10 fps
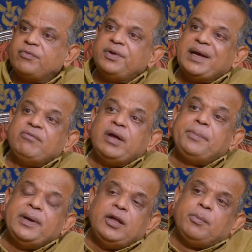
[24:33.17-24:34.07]
We have
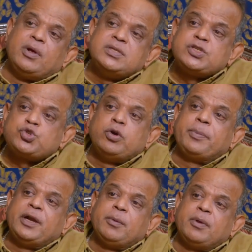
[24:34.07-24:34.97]
epidemiologists, two
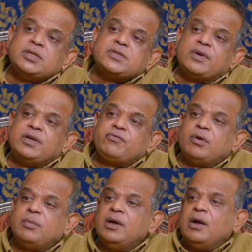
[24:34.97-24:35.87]
epidemiologists, one
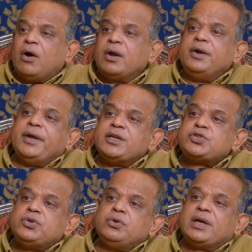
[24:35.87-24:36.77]
from All India Institute,